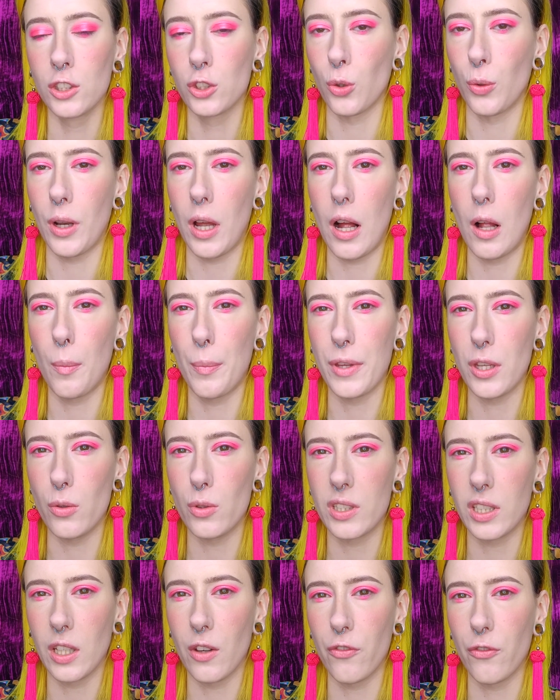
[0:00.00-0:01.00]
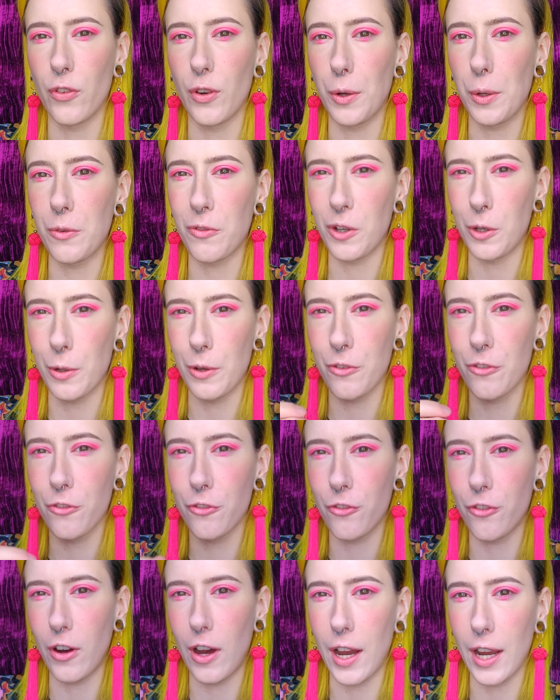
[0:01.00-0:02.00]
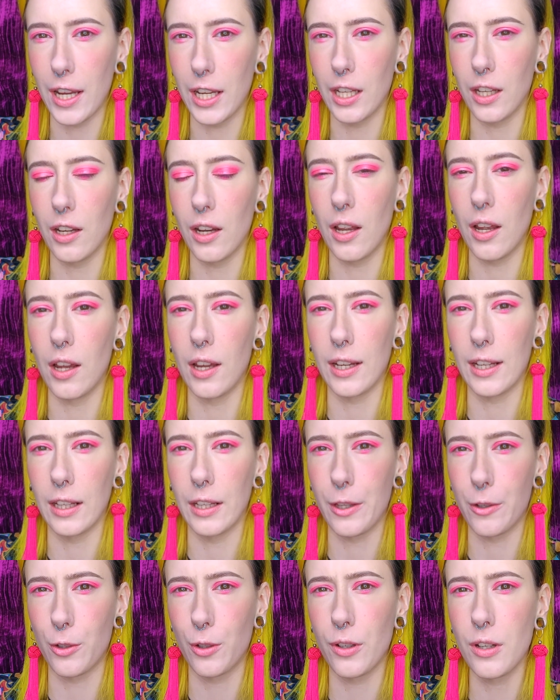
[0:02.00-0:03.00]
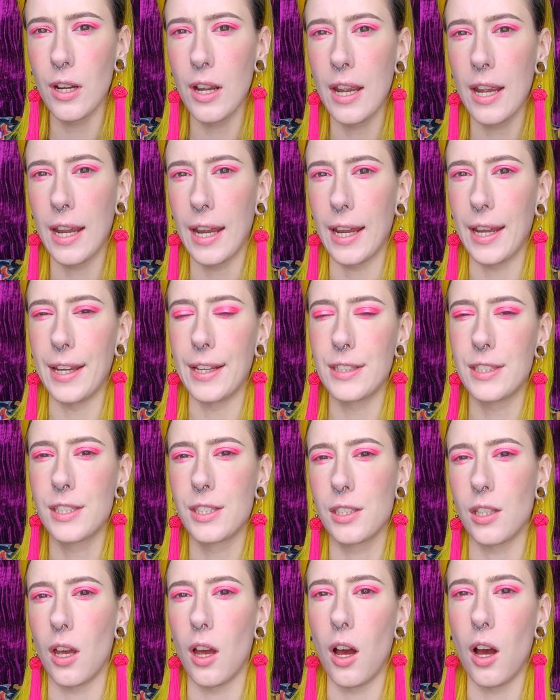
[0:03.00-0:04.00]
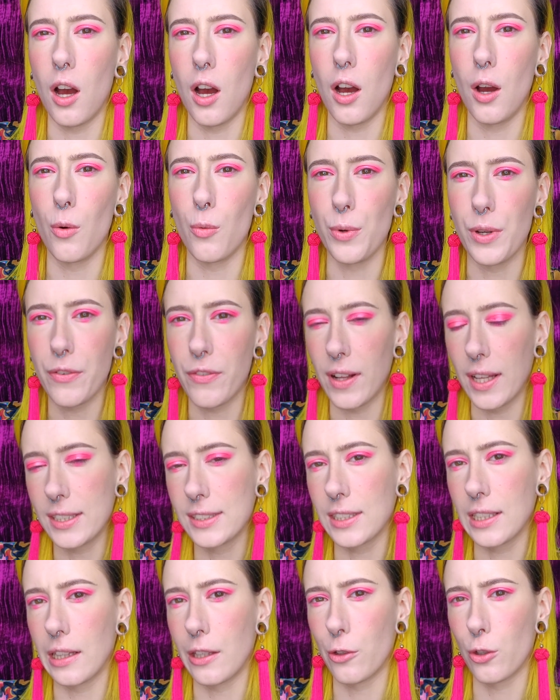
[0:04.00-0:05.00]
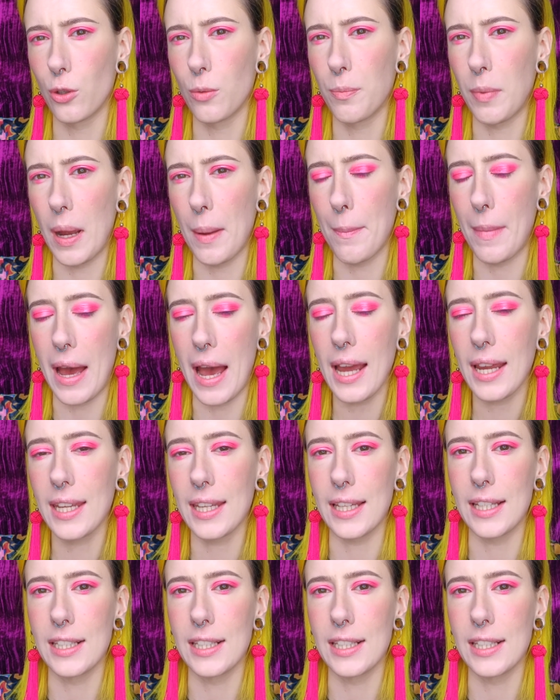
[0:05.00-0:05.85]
So now I'll be using a very, very fine glitter. It's Reflex Glitter by MAC.